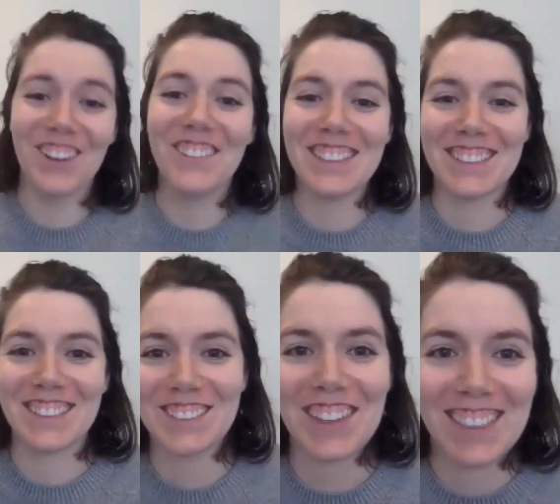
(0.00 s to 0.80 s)
Nobody's
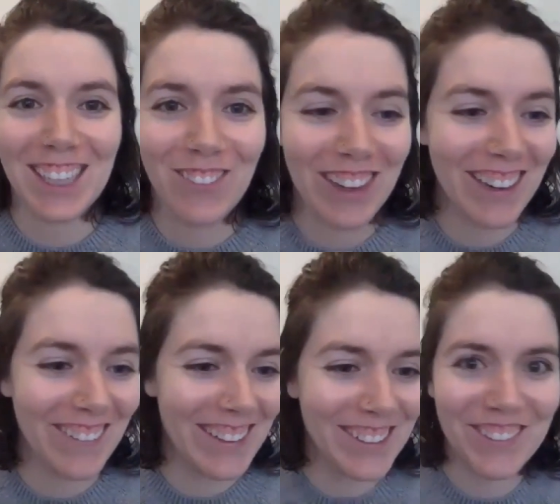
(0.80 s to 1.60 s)
expecting a bright
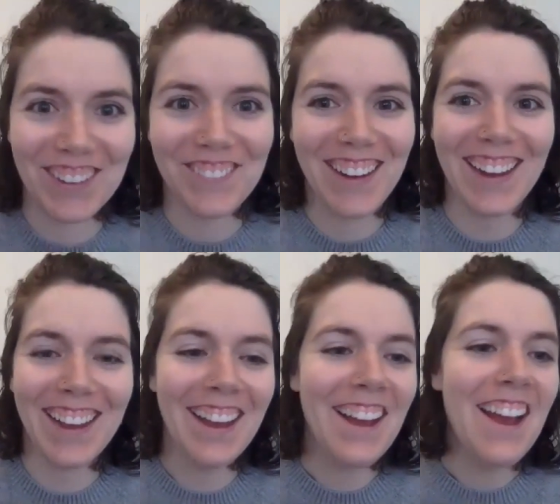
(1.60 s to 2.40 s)
green shrimp, right?
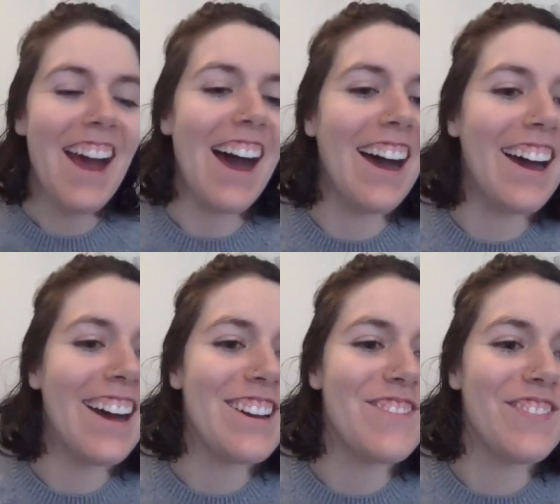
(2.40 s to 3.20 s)

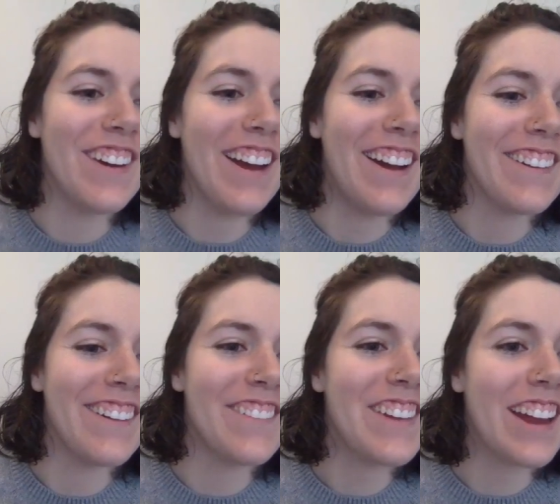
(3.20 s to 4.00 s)
All right,
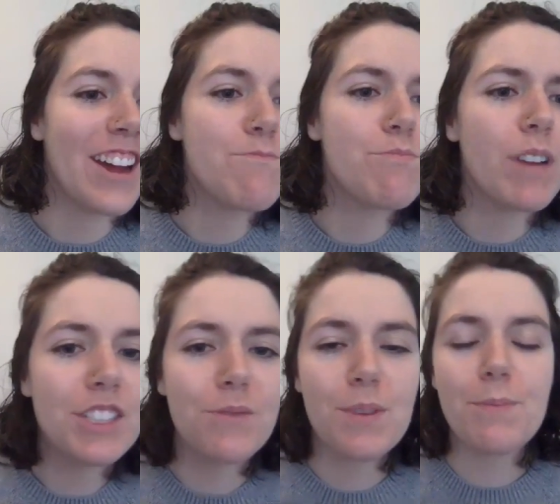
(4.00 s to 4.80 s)
we've got a bunch
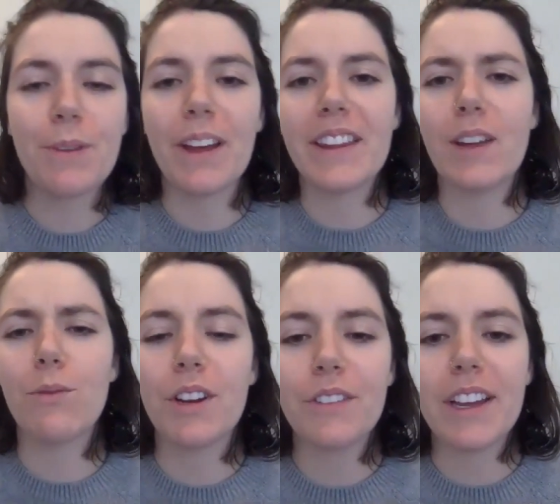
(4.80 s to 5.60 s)
of people online
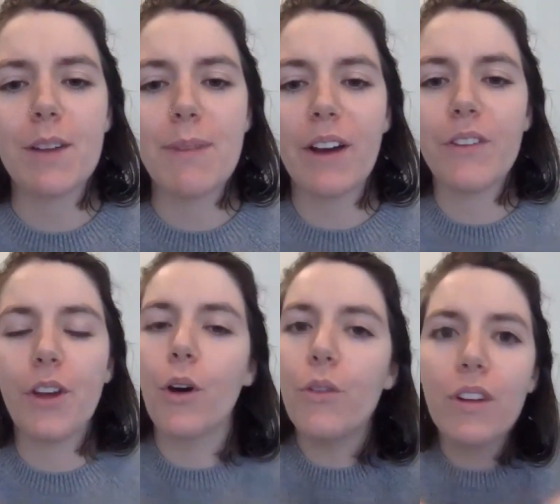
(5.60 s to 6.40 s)
wondering about the
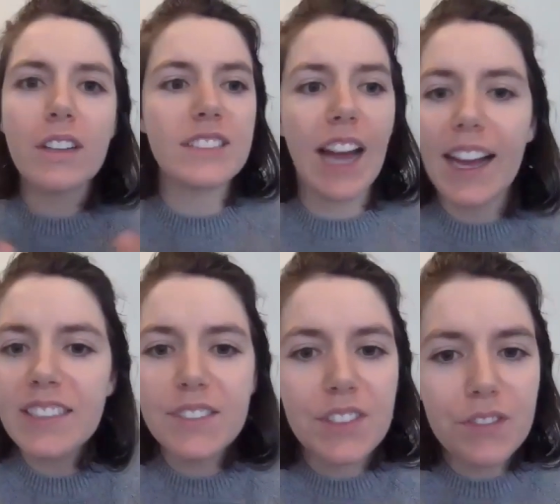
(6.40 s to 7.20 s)
overall
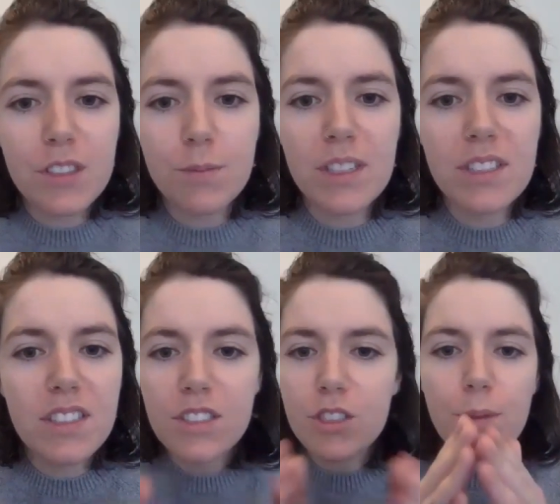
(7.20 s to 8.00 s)
size of different
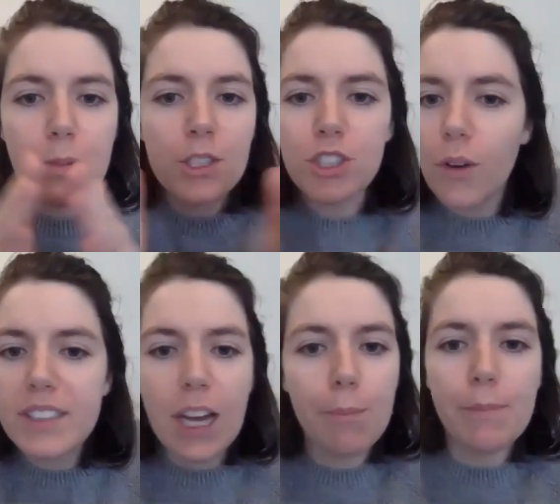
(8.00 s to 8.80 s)
species. Could you maybe show us
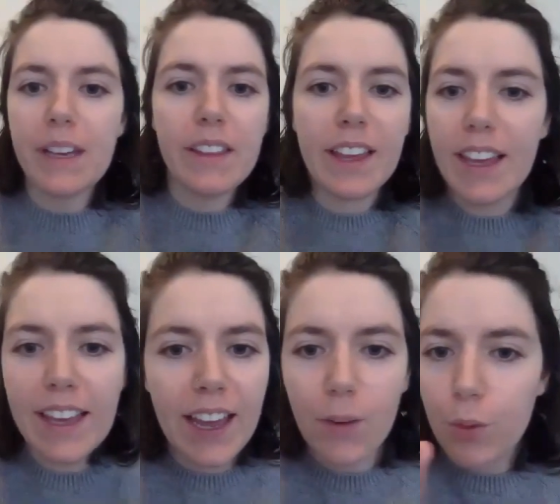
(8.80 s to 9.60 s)
how big they can
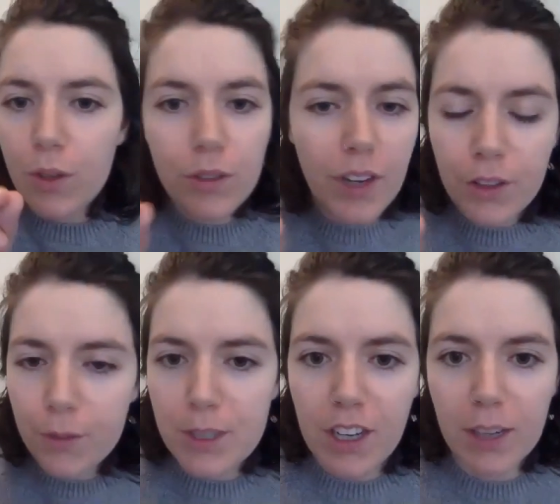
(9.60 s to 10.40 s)
get? And what I know you've
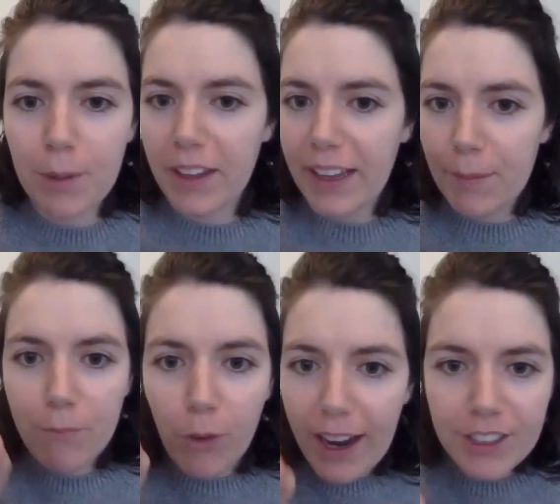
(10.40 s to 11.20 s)
been talking about like
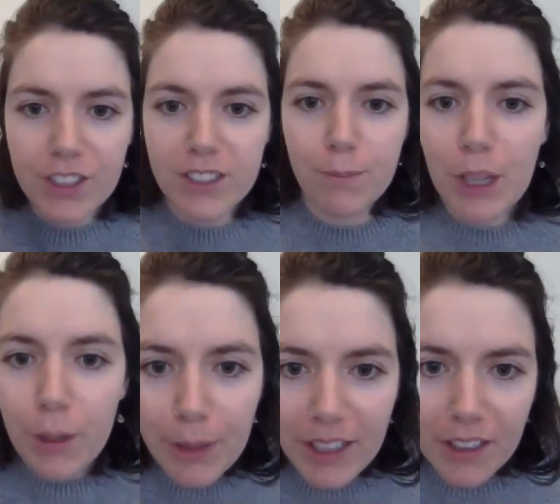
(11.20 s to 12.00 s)
fractions of
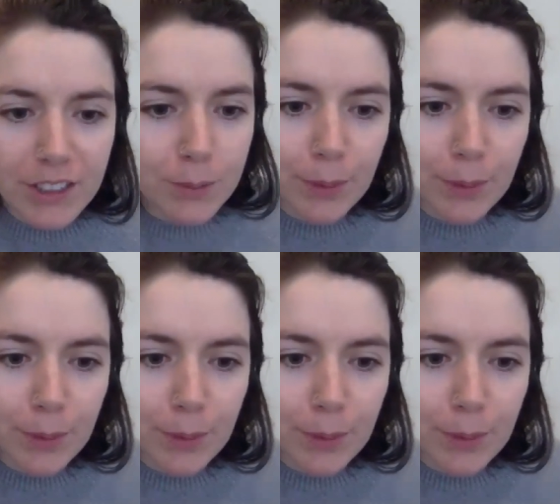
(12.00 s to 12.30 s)
millimeters.